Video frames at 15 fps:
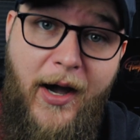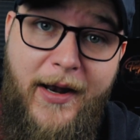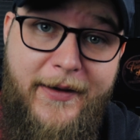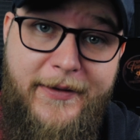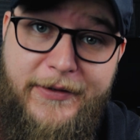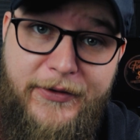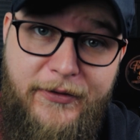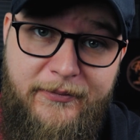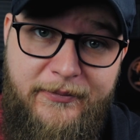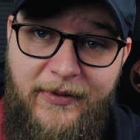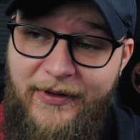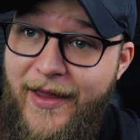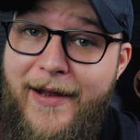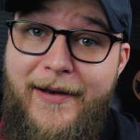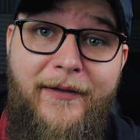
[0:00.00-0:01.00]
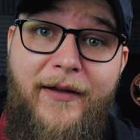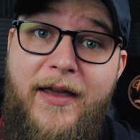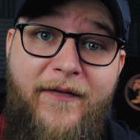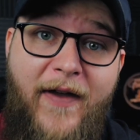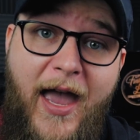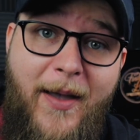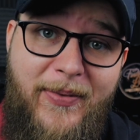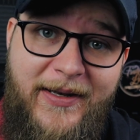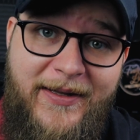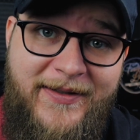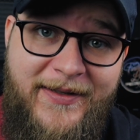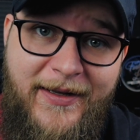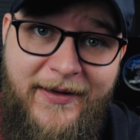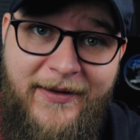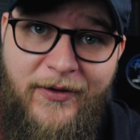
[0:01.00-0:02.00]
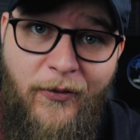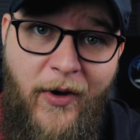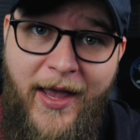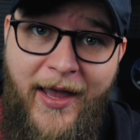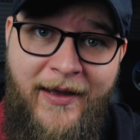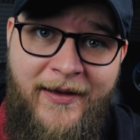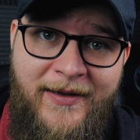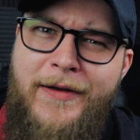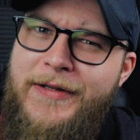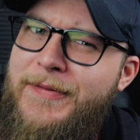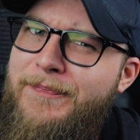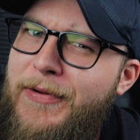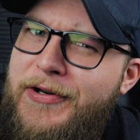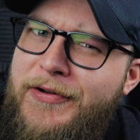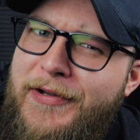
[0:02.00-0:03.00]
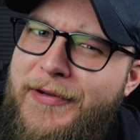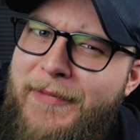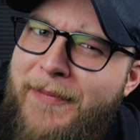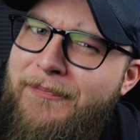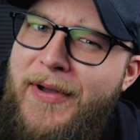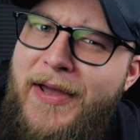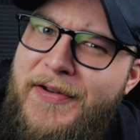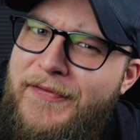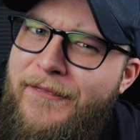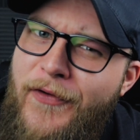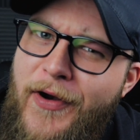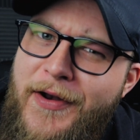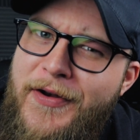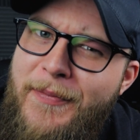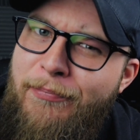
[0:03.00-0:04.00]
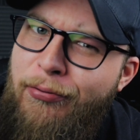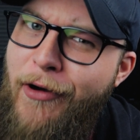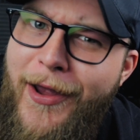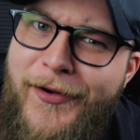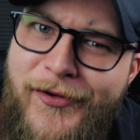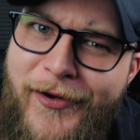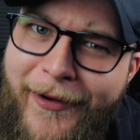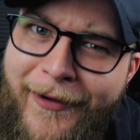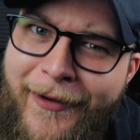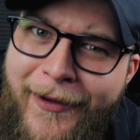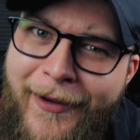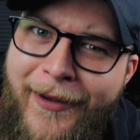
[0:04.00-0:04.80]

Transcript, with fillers: wanted to. A lot of life happenings getting in the way, especially my best friend depression.